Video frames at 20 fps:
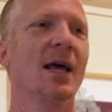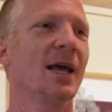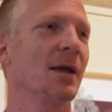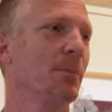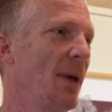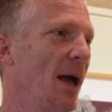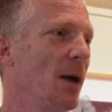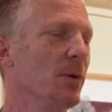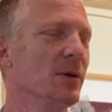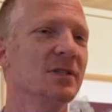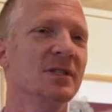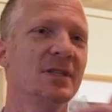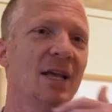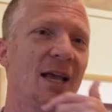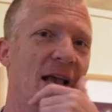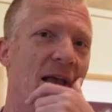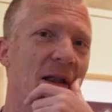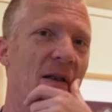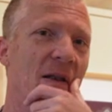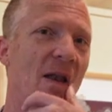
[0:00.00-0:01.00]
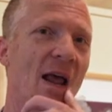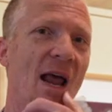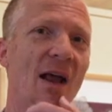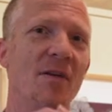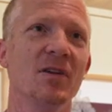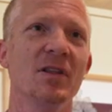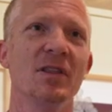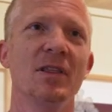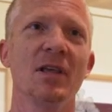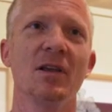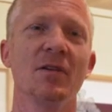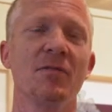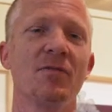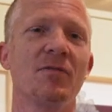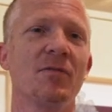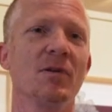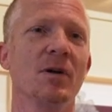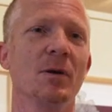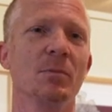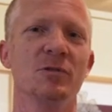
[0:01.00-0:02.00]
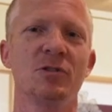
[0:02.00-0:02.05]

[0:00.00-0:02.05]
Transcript: like Matt was saying, everything from